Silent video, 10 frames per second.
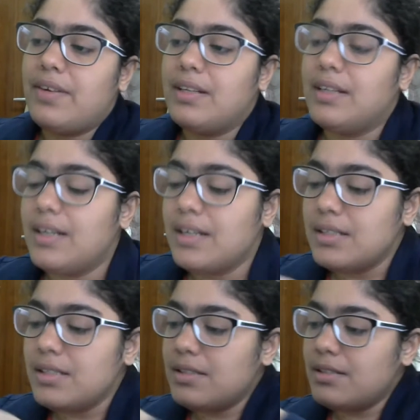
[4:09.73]

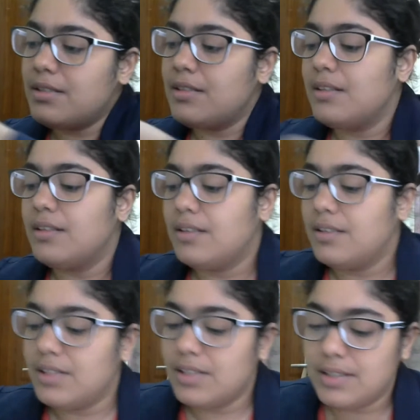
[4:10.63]
years.
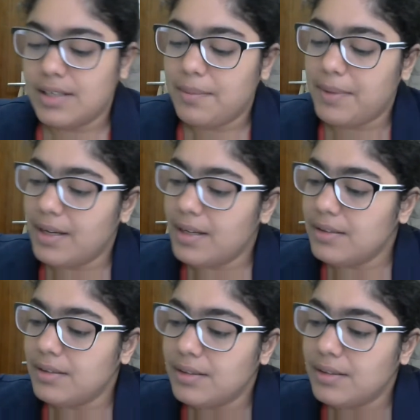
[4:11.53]
Just a minute.